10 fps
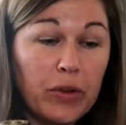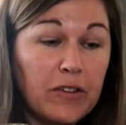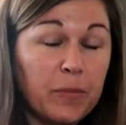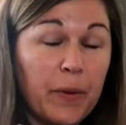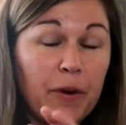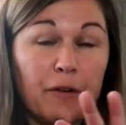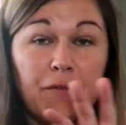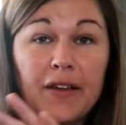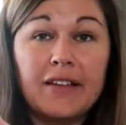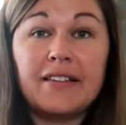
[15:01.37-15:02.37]
is
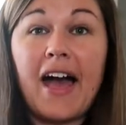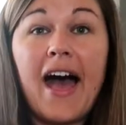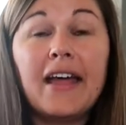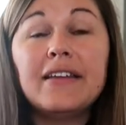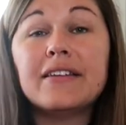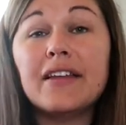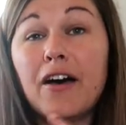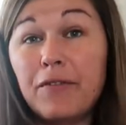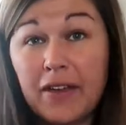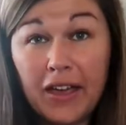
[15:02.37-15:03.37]
perfect. I
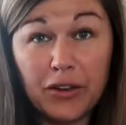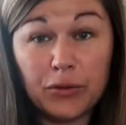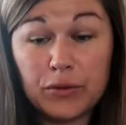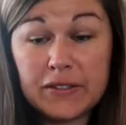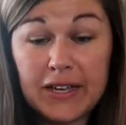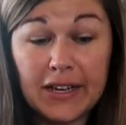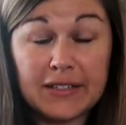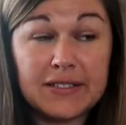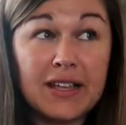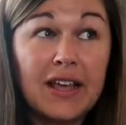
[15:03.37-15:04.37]
love
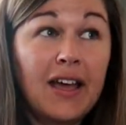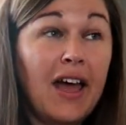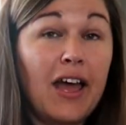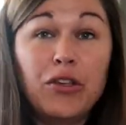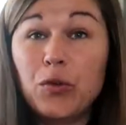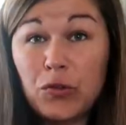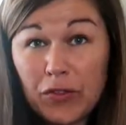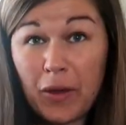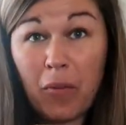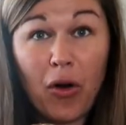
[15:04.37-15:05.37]
candlesticks. I use
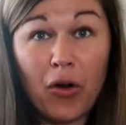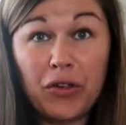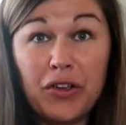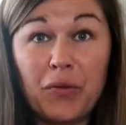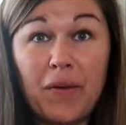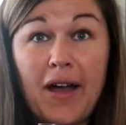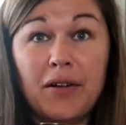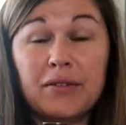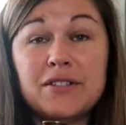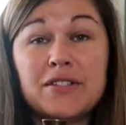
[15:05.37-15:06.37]
them all year
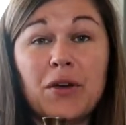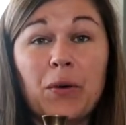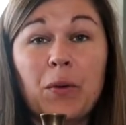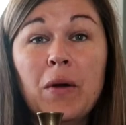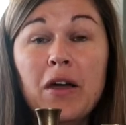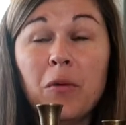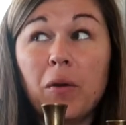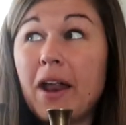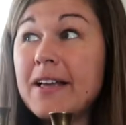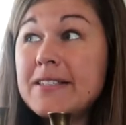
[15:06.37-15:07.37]
round. So
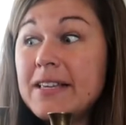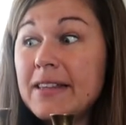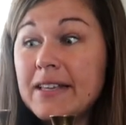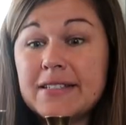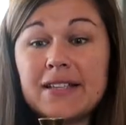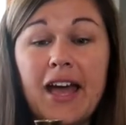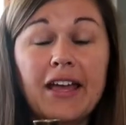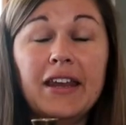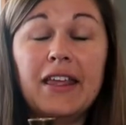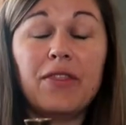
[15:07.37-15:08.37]
when I've seen this, I
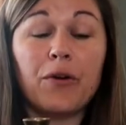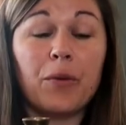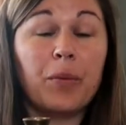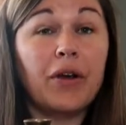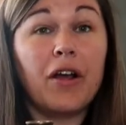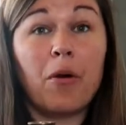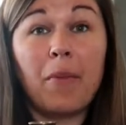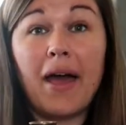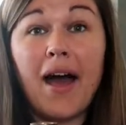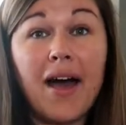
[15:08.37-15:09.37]
can either put it on
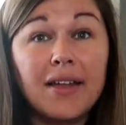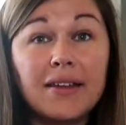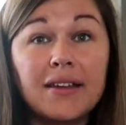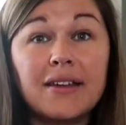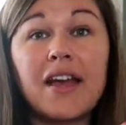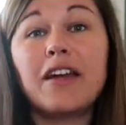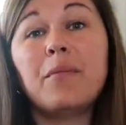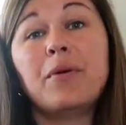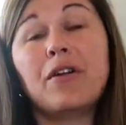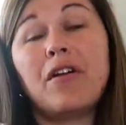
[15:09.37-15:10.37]
my island. I
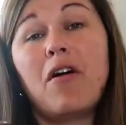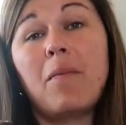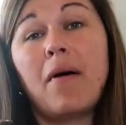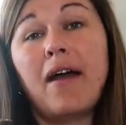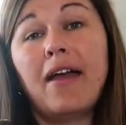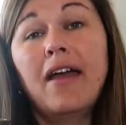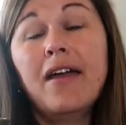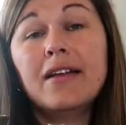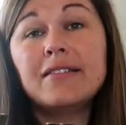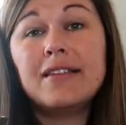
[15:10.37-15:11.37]
can put it on my
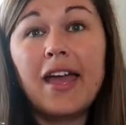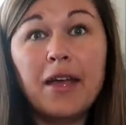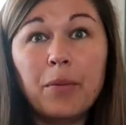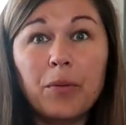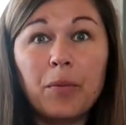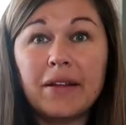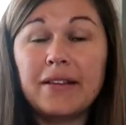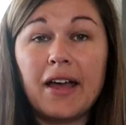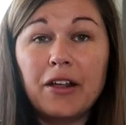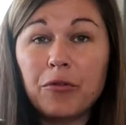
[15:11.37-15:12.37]
table, my
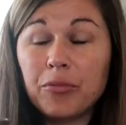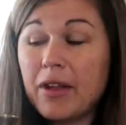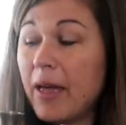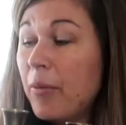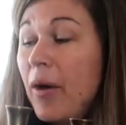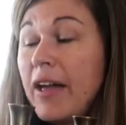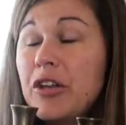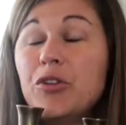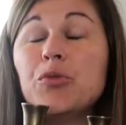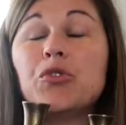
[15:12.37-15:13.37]
dining room table. I
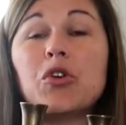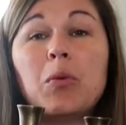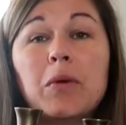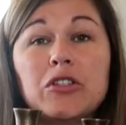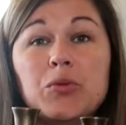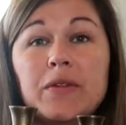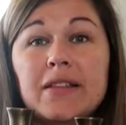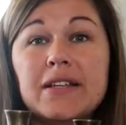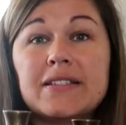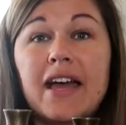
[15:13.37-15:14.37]
can do so much with
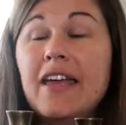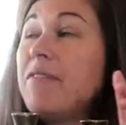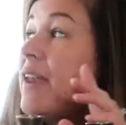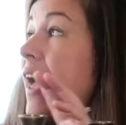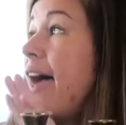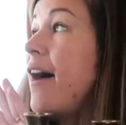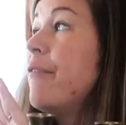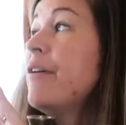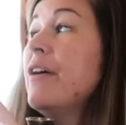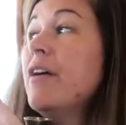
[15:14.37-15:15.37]
this. I even
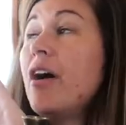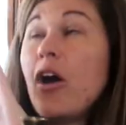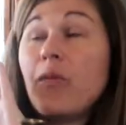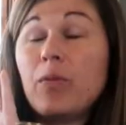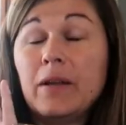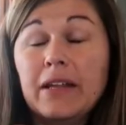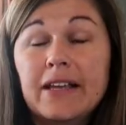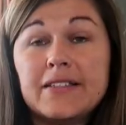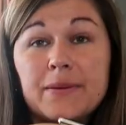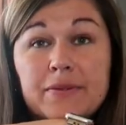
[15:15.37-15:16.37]
have a really
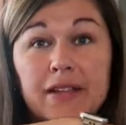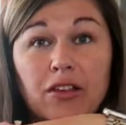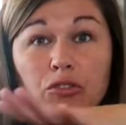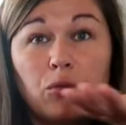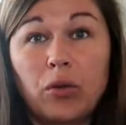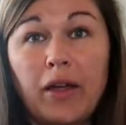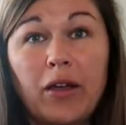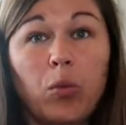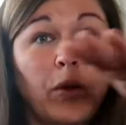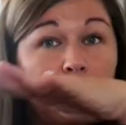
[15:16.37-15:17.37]
substantial
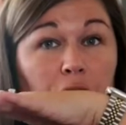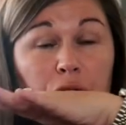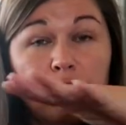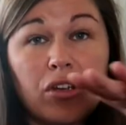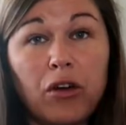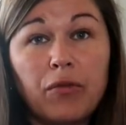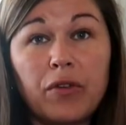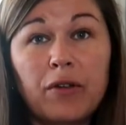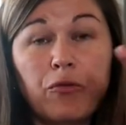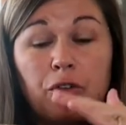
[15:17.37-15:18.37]
like window shelf
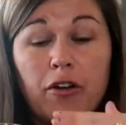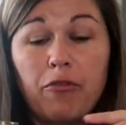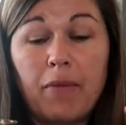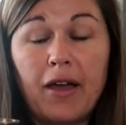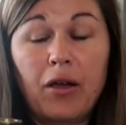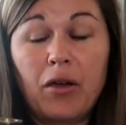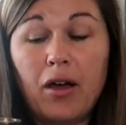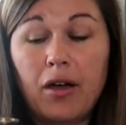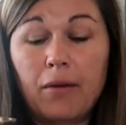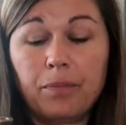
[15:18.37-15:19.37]
in front of
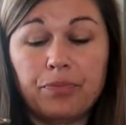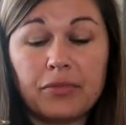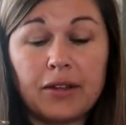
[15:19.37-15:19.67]
my